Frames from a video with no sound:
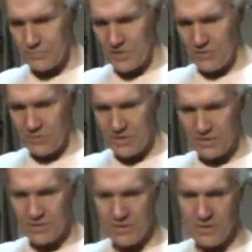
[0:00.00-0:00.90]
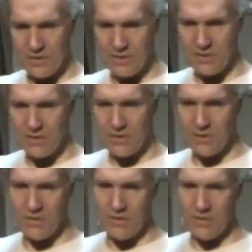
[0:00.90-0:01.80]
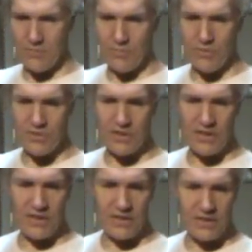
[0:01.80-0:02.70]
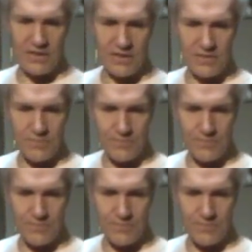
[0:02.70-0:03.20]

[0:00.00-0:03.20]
you can put a